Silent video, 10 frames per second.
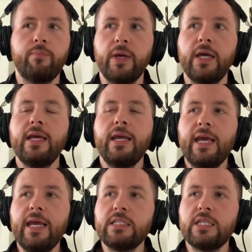But
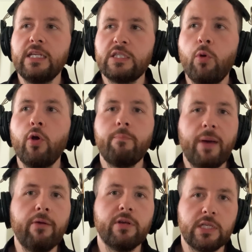it's it's more
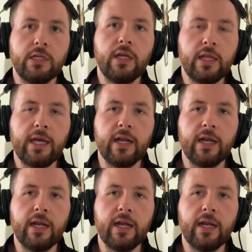embarrassing that they're